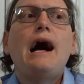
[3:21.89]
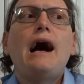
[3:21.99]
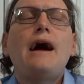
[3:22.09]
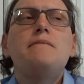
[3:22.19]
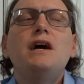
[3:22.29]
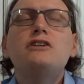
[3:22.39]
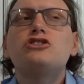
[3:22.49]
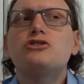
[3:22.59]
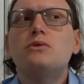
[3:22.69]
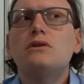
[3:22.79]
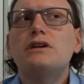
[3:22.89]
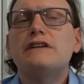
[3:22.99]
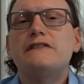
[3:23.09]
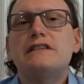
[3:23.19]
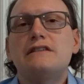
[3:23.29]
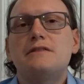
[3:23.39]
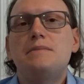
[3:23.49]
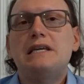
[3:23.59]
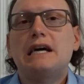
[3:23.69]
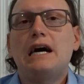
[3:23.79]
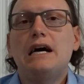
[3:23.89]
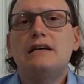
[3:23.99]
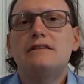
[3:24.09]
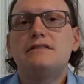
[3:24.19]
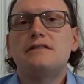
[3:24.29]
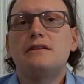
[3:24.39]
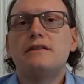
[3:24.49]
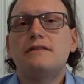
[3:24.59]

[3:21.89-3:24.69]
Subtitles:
I'm not sure if this is because